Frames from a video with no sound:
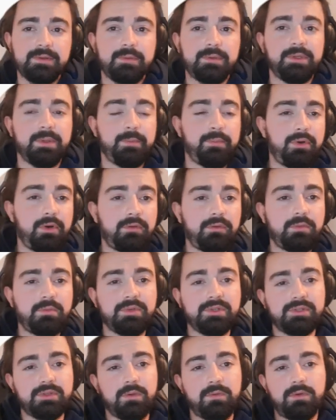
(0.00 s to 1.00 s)
the
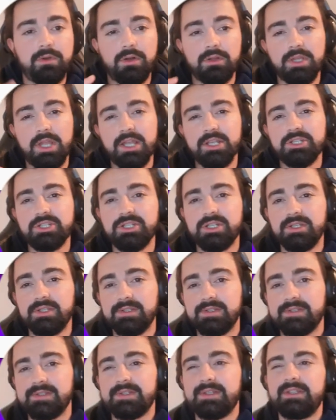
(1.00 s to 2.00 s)
performance of
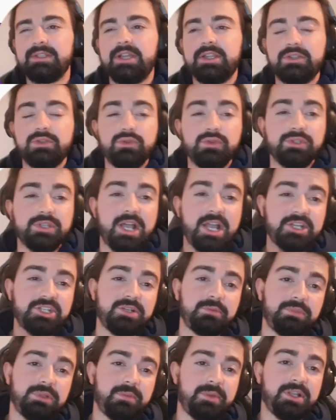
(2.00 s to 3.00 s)
collections that use hash
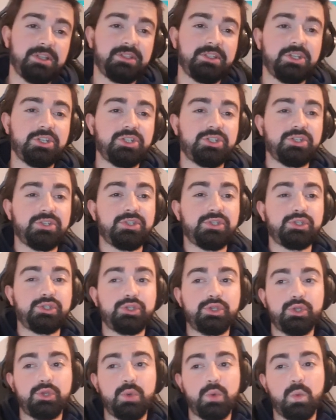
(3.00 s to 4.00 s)
implementations
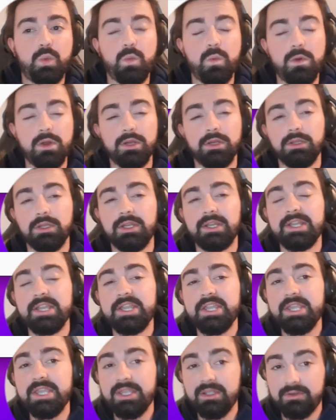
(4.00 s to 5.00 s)
will
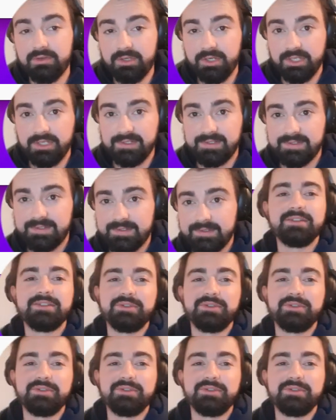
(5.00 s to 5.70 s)
increase.